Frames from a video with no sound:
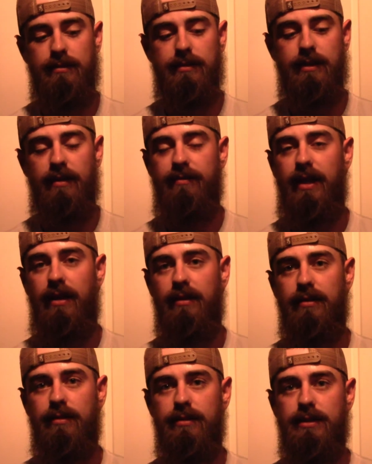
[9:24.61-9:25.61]

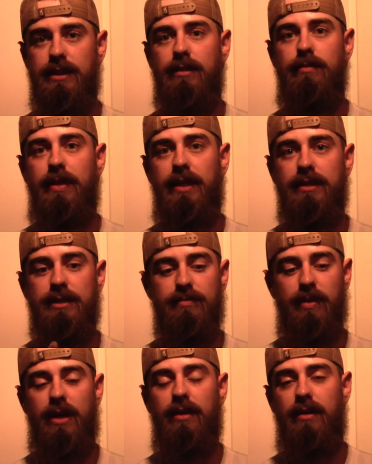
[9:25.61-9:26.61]
dovetail, single pin,
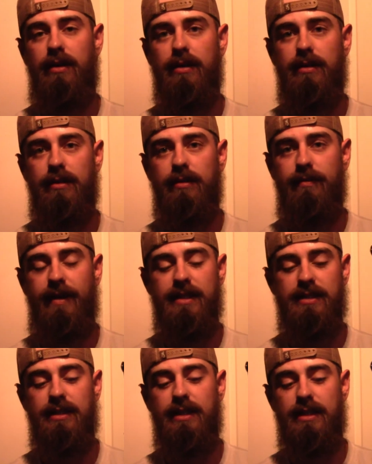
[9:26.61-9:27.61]
Spothogg,
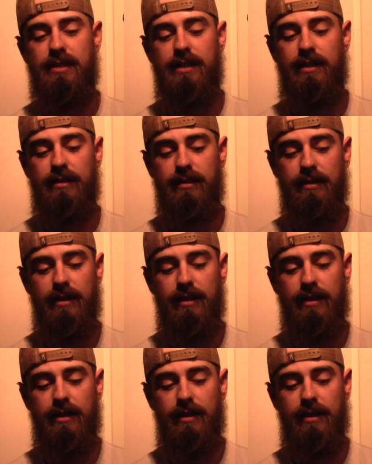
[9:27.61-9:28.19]
fasteddiexl,